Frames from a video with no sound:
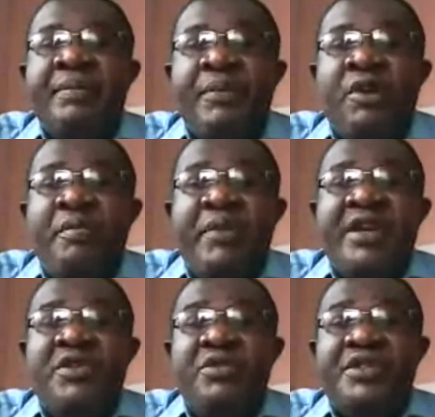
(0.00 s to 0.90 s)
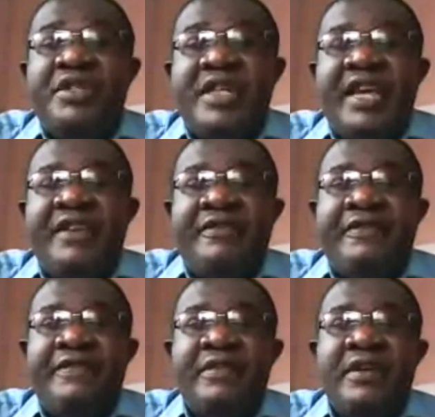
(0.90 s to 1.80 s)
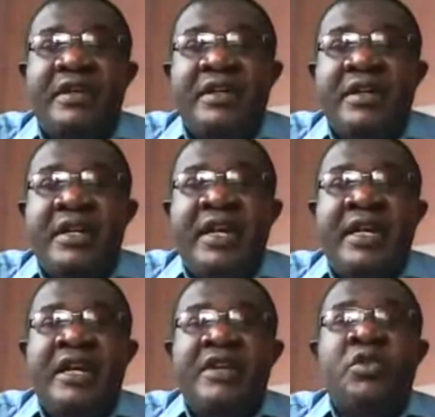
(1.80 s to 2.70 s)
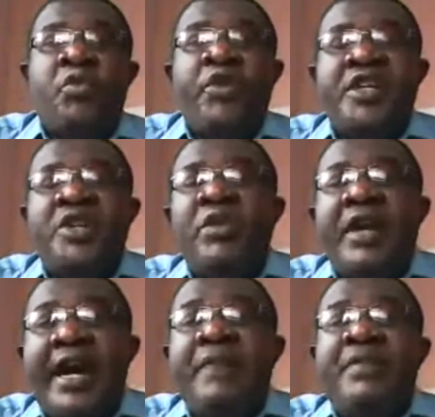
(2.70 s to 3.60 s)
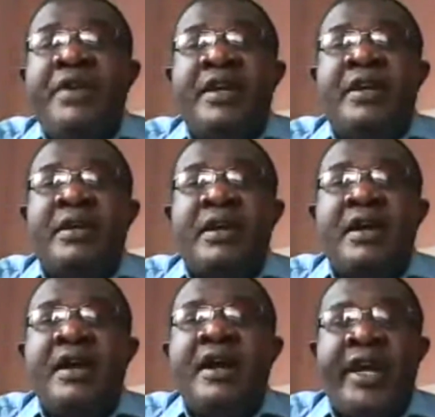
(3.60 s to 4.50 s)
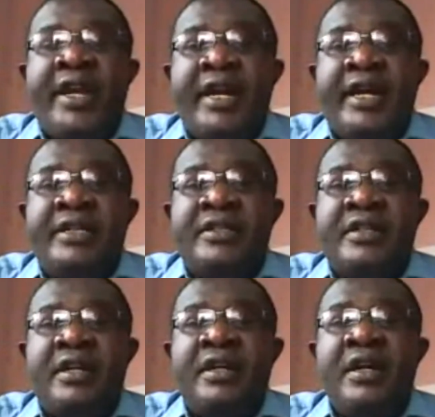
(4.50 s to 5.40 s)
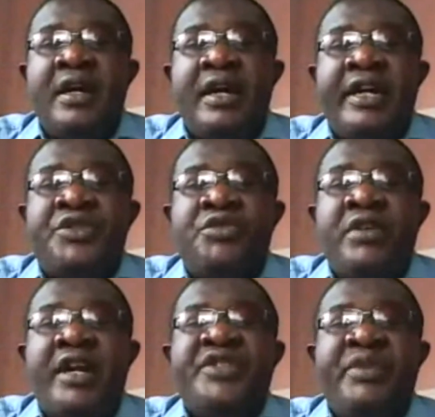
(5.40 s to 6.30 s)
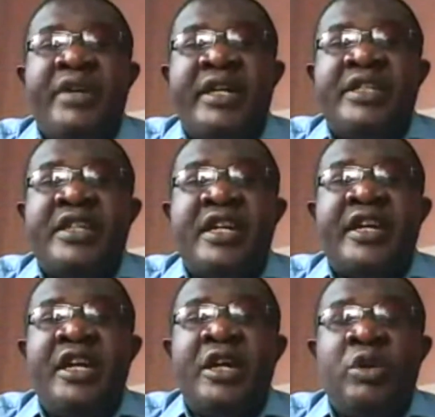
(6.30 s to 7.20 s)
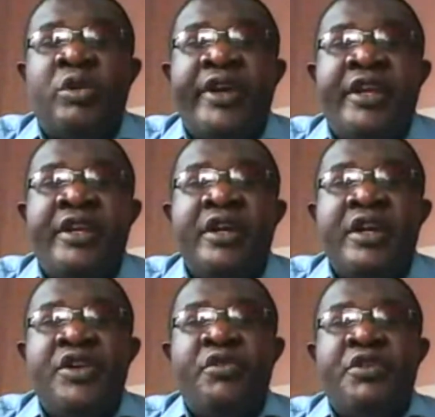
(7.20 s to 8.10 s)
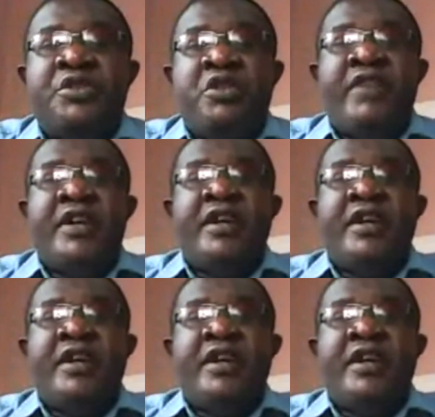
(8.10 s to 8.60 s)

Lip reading: you save, then now the question will appear and it will require the answer. As soon as you answer and click login, you discover that